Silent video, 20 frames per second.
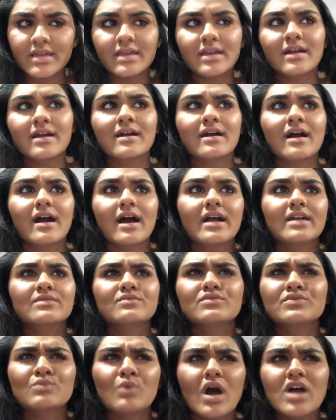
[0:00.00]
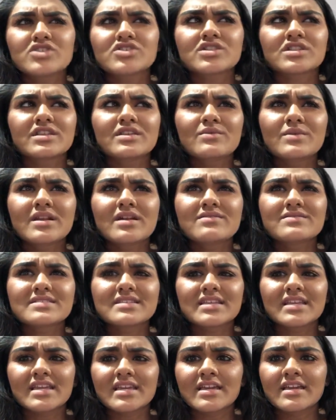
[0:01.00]
yeah, I watched Glee when I was
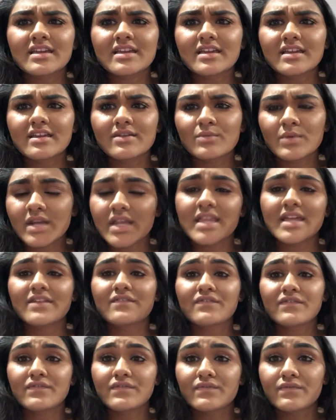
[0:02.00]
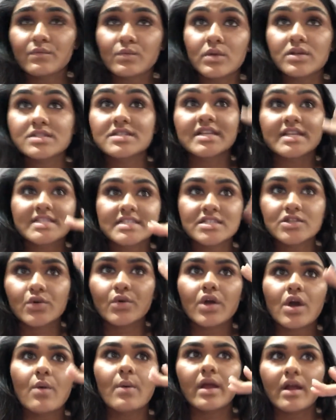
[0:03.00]
like, when it like was like
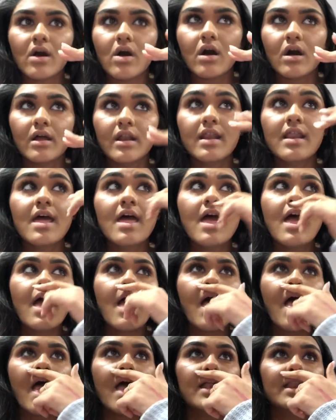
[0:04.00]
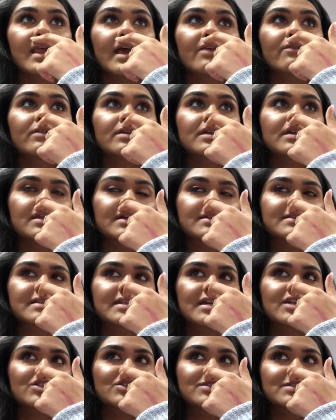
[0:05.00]
still going on and I really liked it
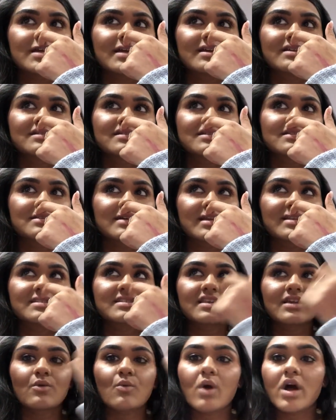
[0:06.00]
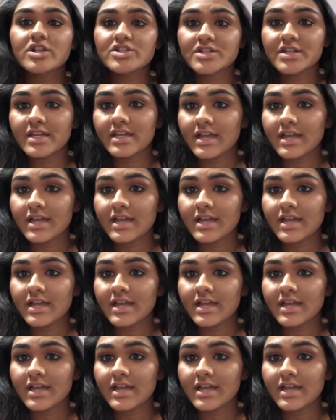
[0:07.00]
and I just decided to like watch it